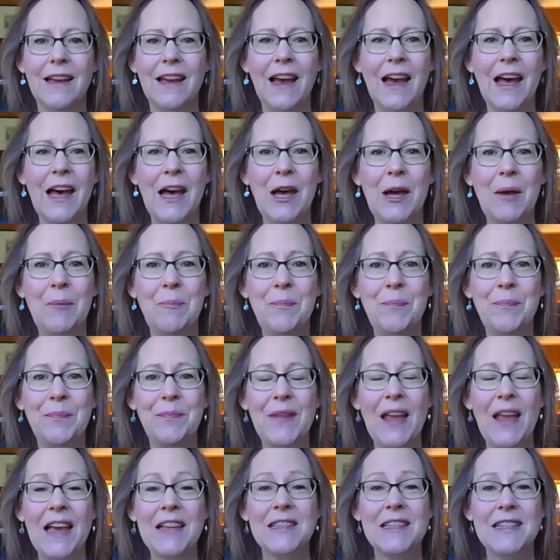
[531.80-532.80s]

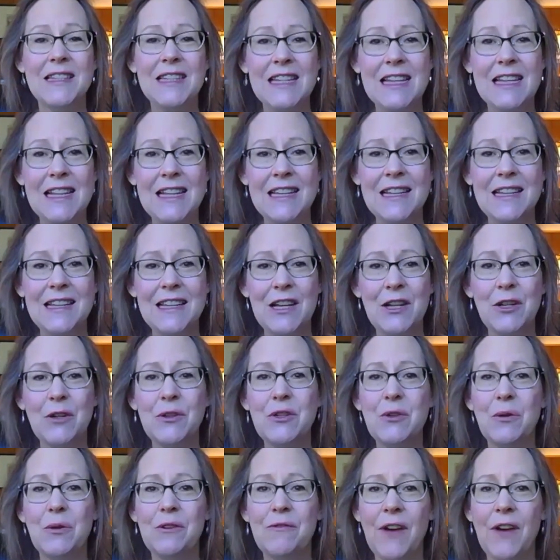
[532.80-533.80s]
as a tea, you know,
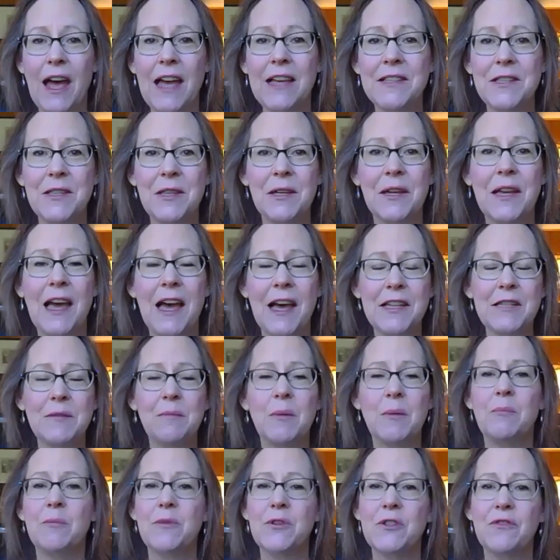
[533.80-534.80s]
to advise the cast
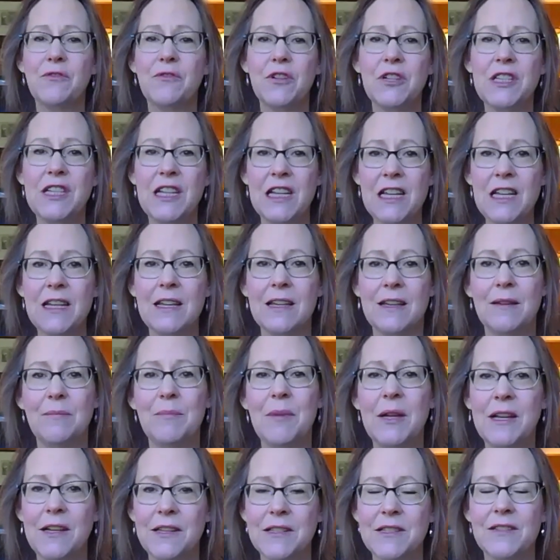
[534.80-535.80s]
members for tea
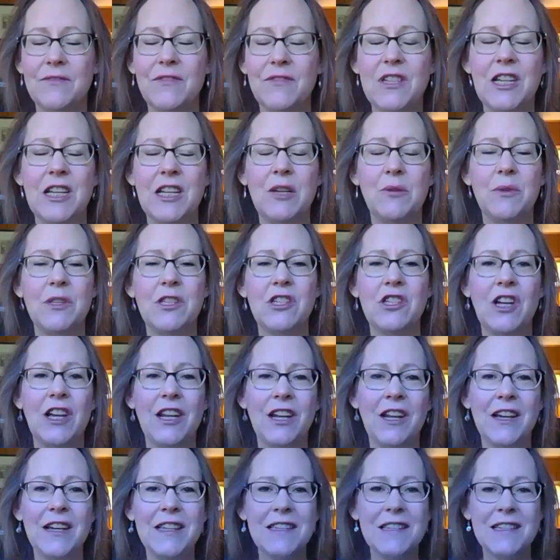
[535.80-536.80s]
because of Tea with Jane
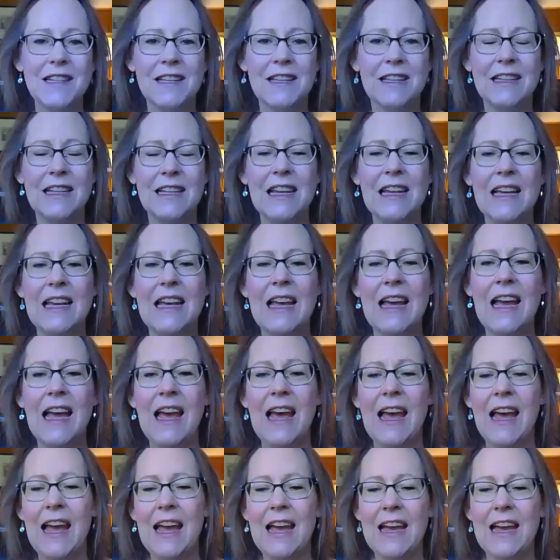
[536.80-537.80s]
Austen.
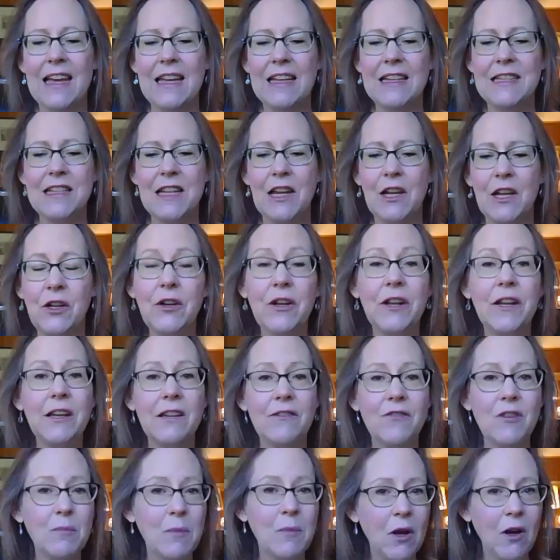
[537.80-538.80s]
And could I
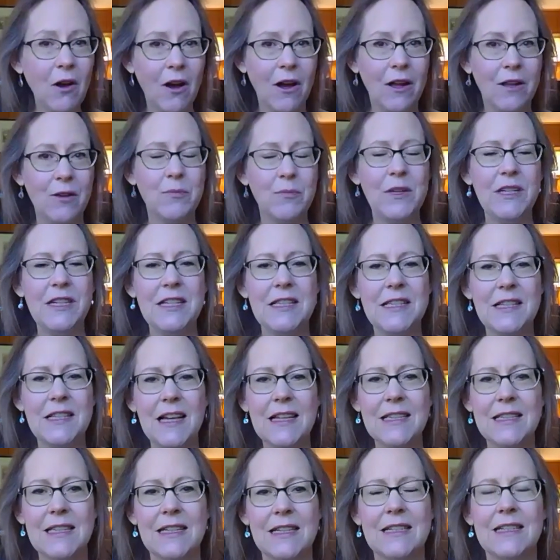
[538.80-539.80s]
give them a call and we'd
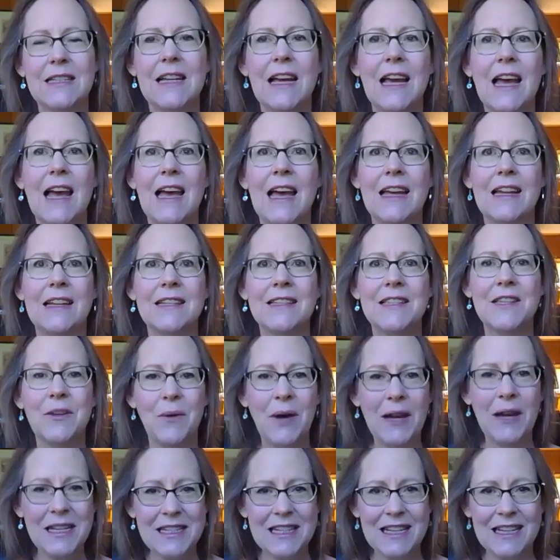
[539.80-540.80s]
discuss it? And so
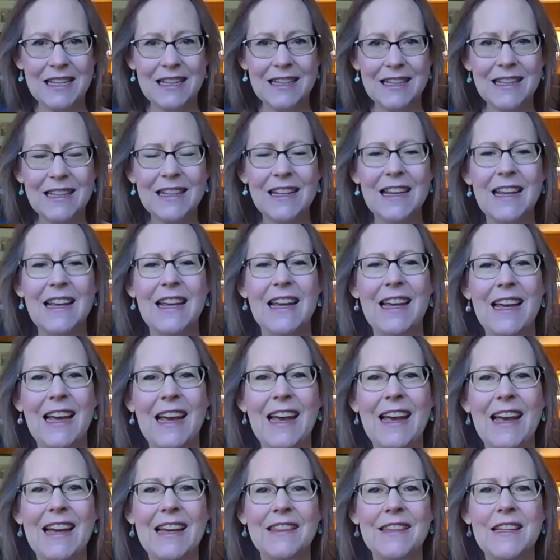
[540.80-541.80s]
I did.
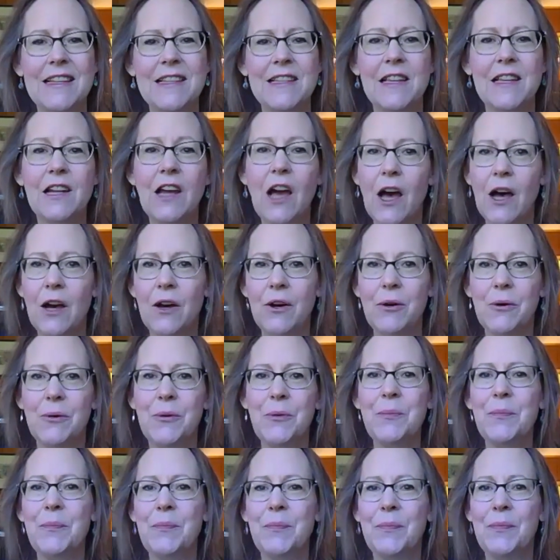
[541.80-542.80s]
And they said, oh,
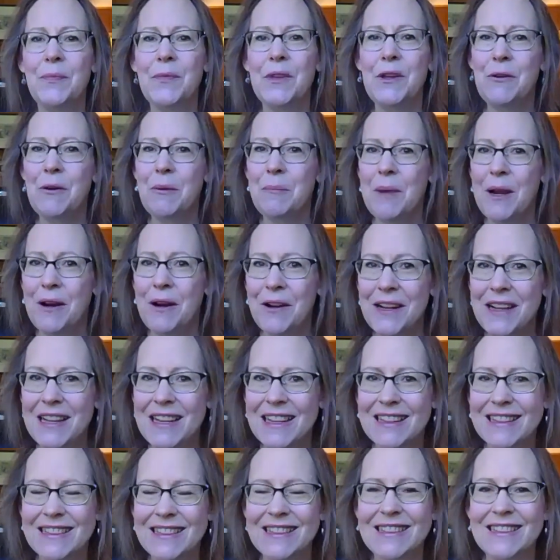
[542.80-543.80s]
you're
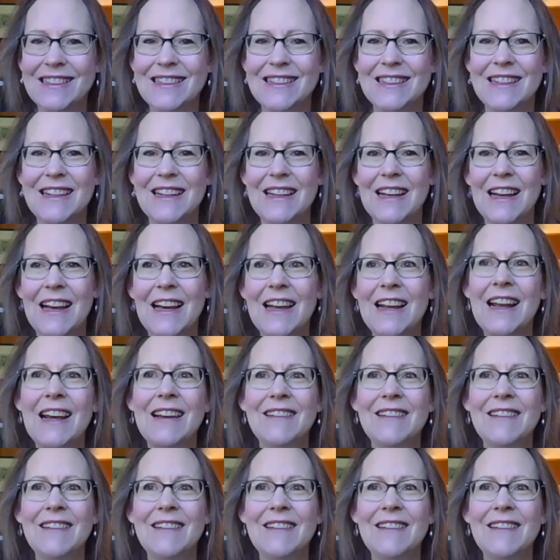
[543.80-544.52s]
American. And I